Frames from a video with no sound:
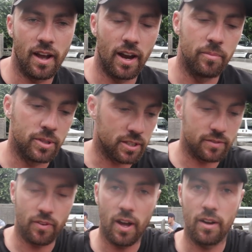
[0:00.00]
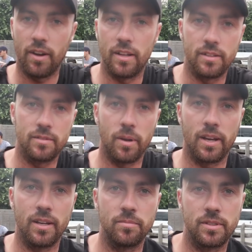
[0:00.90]
And then we just fly around
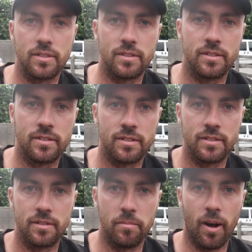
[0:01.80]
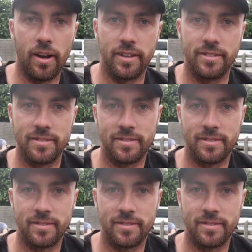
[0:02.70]
playing games and partying.